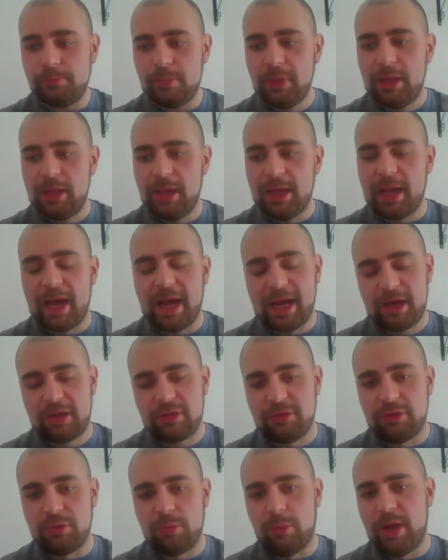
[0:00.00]
it acts
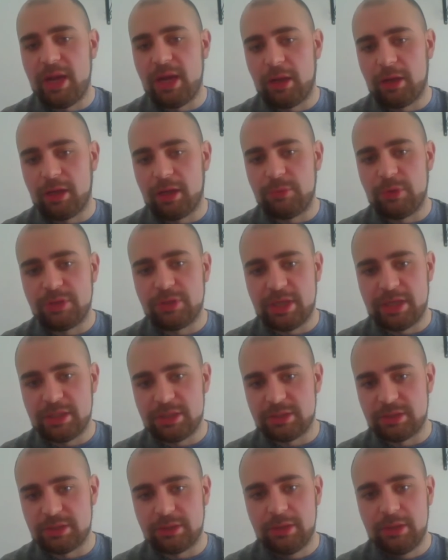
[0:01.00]
in a way like a
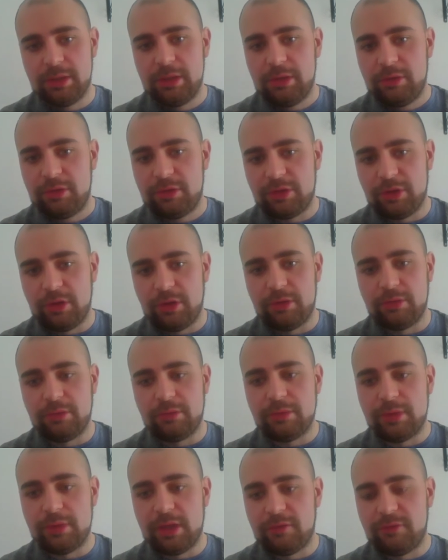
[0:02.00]
mutation. So
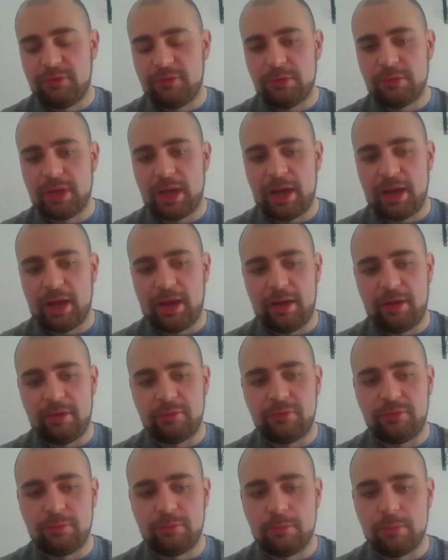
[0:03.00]
if you
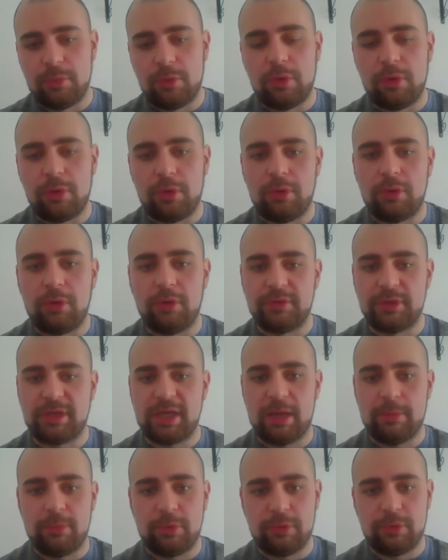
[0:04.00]
have more of the
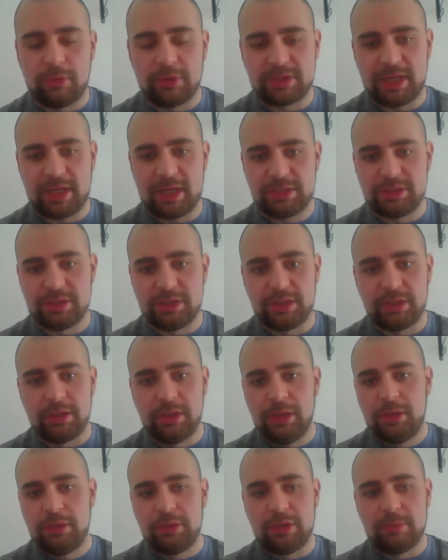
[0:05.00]
chemical attaching,
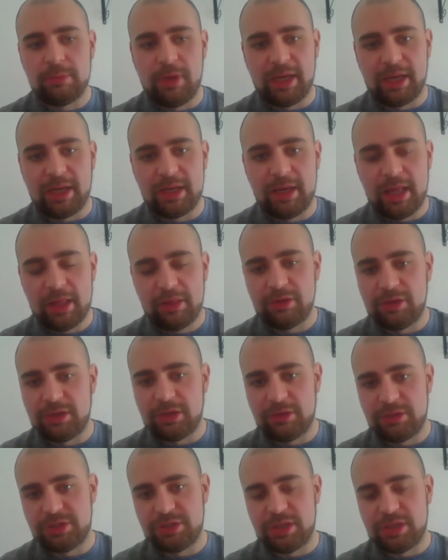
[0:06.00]
you might get less of
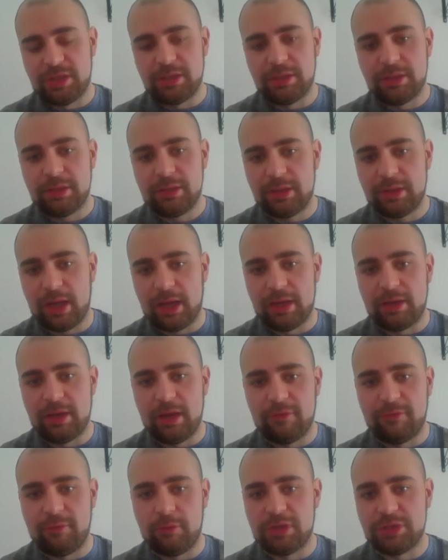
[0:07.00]
this gene, and
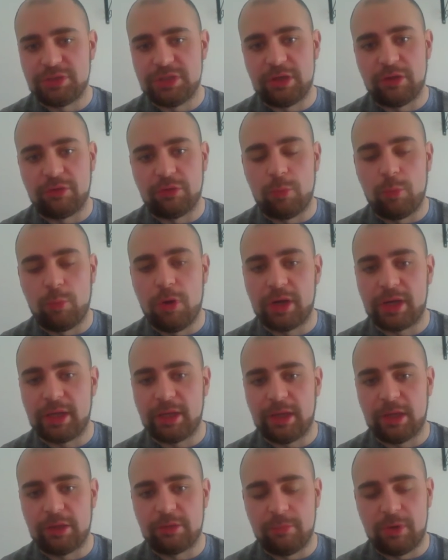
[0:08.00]
therefore the gene is not
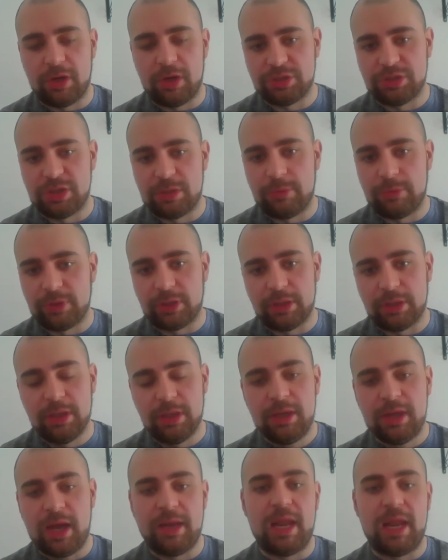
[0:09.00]
working as much in the body.
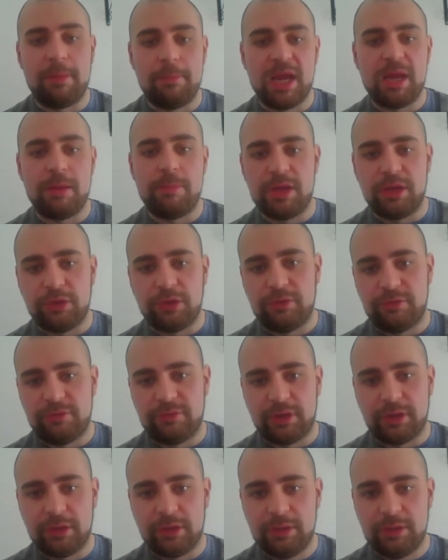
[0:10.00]
And that may be a good thing,